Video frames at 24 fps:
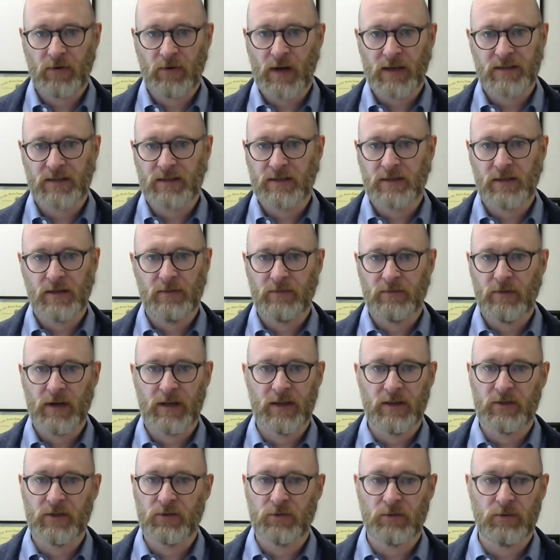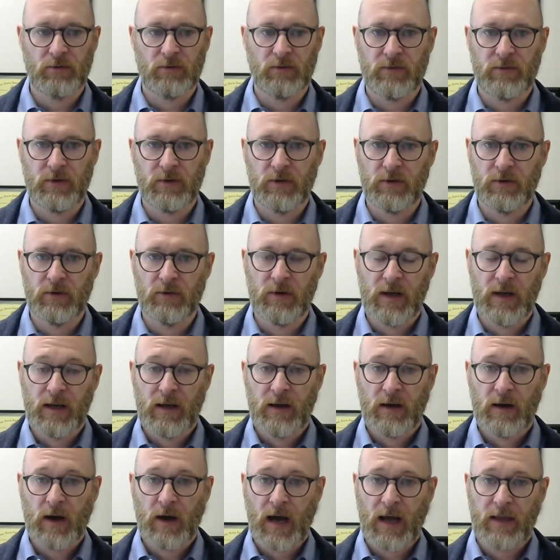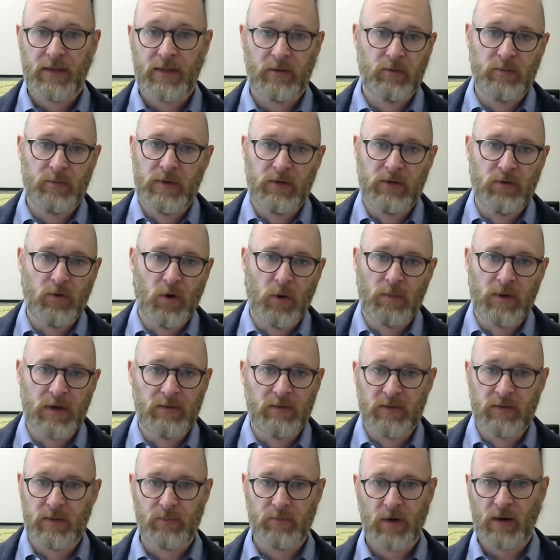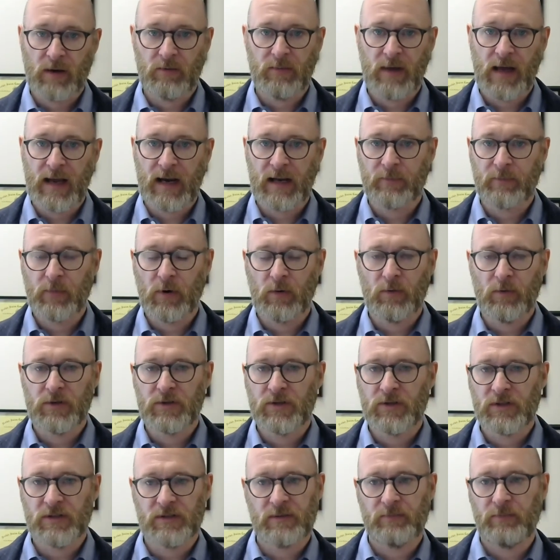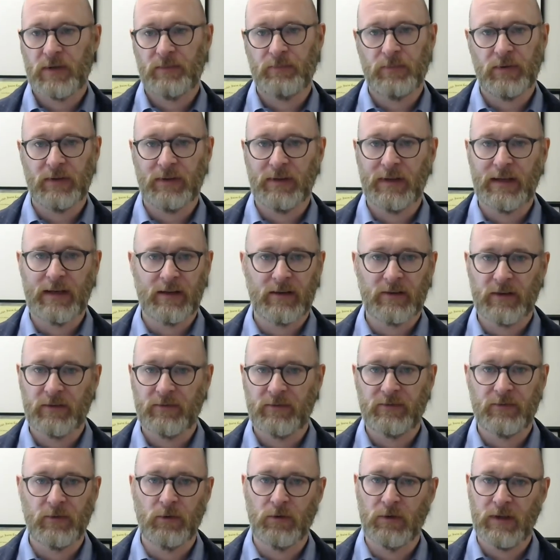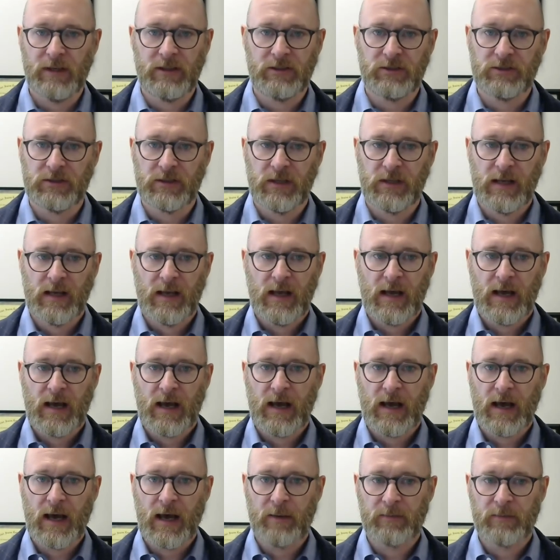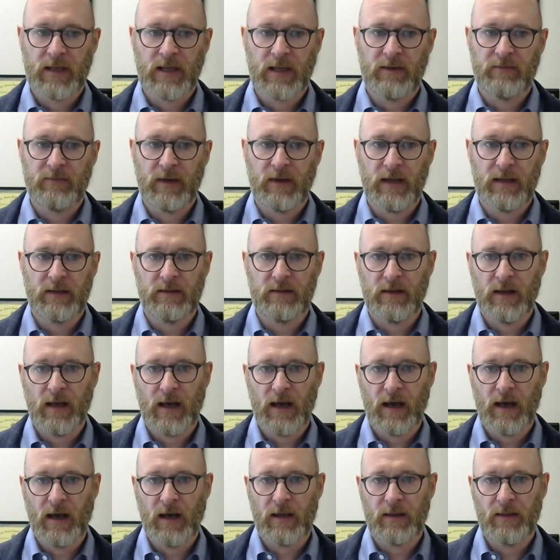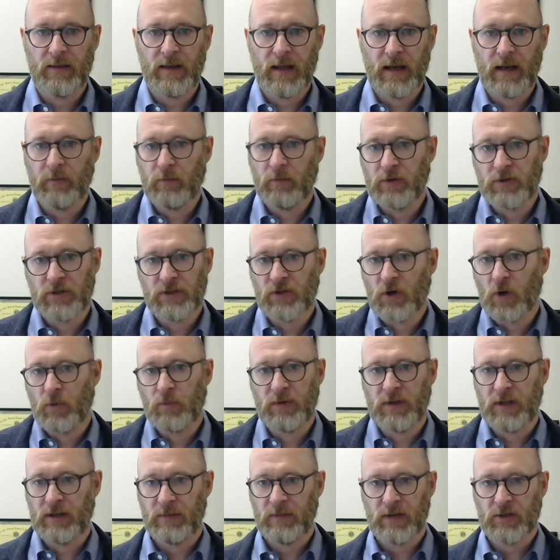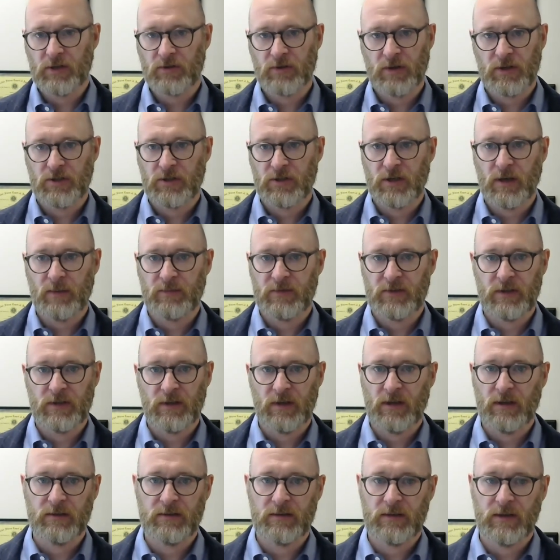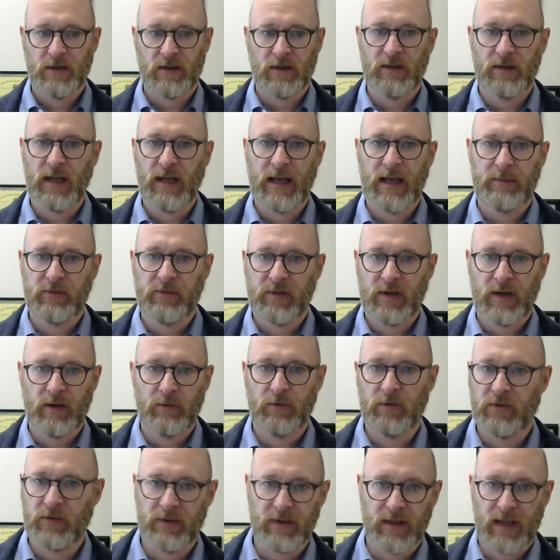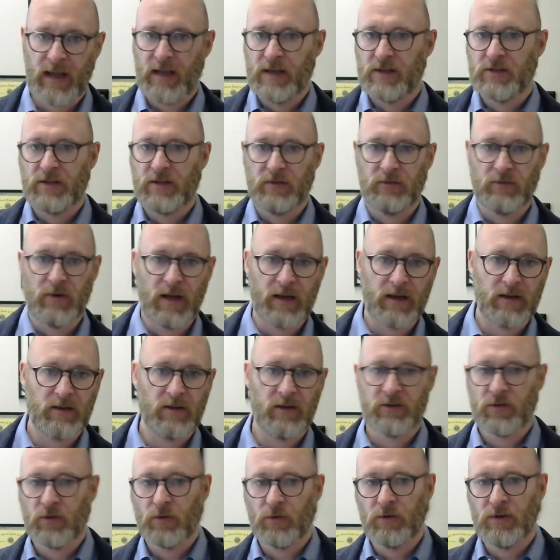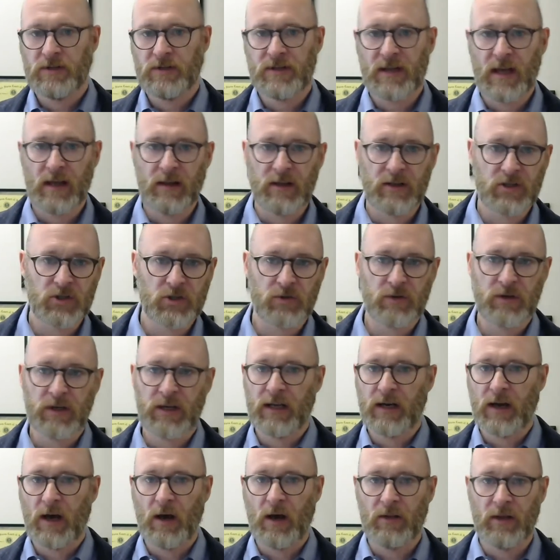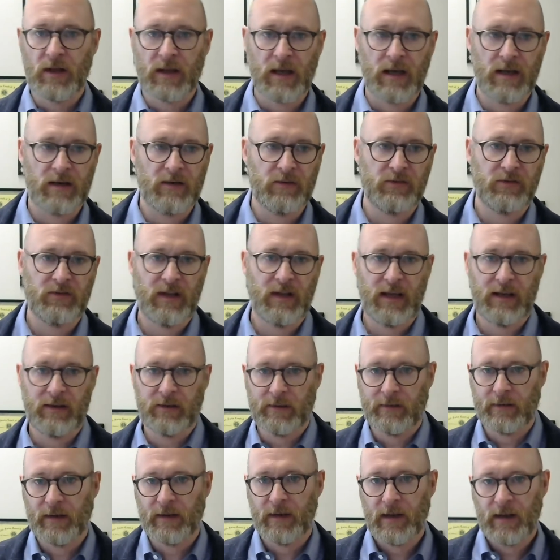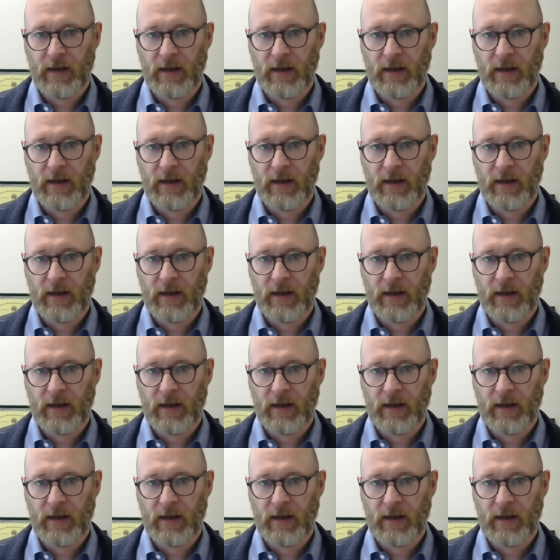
process of regulatory review, I think would be normatively problematic, but would just be politically foolish, given that it would just open the administration up to claims that it was engaged in regulatory zealotry and all the kind of standard